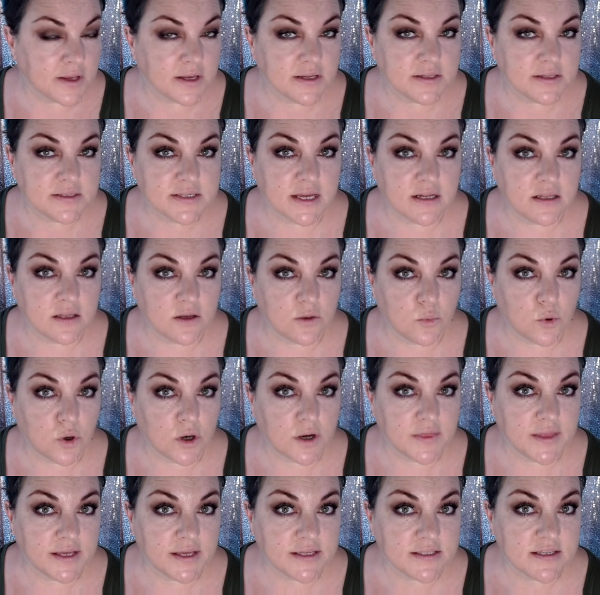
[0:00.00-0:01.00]
Get a little more
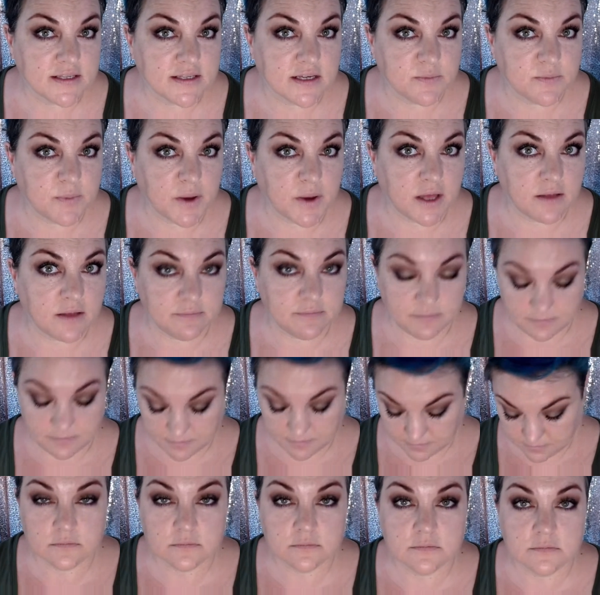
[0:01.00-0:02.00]
on that sunspot.
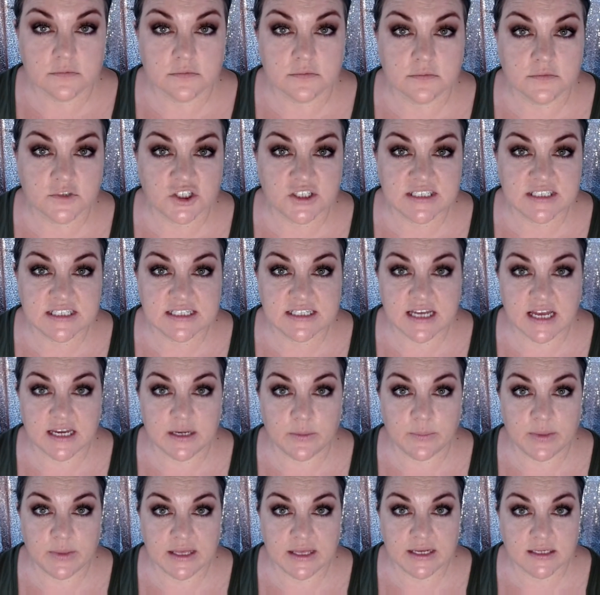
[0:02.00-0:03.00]
Just a tiny
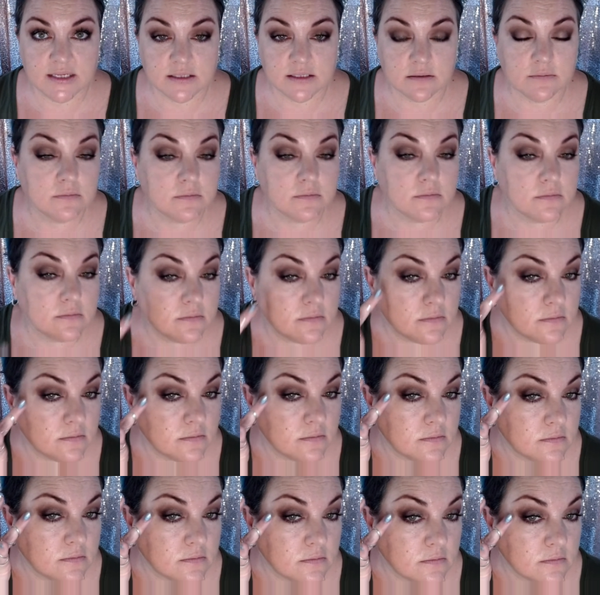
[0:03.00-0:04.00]
bit.
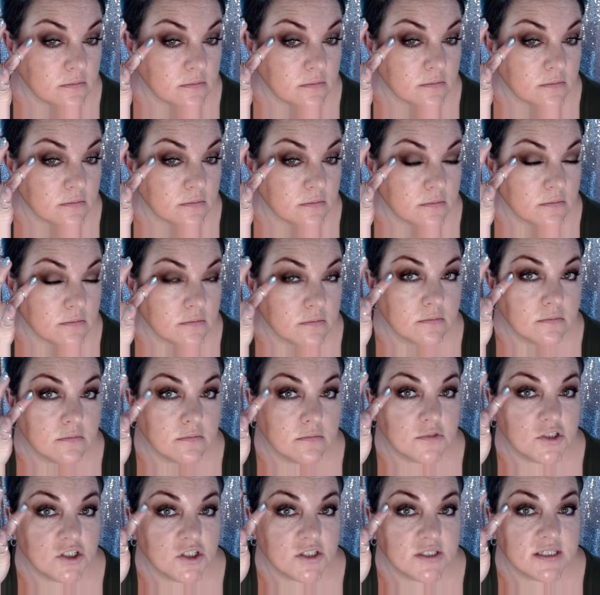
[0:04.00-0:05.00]

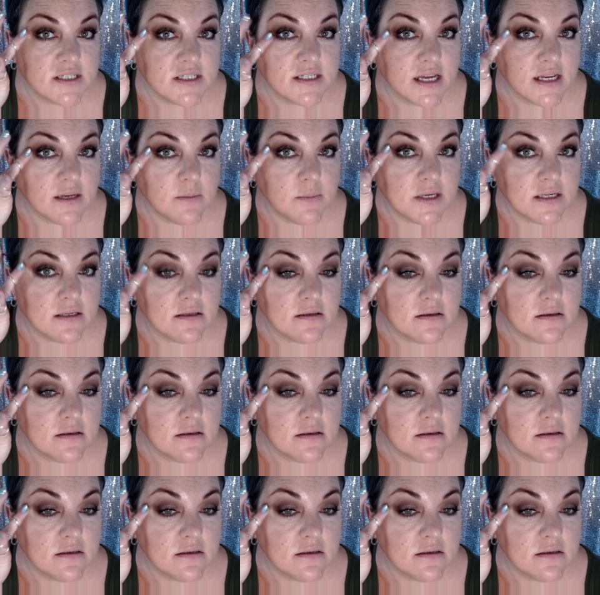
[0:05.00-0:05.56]
Just a tiny bit.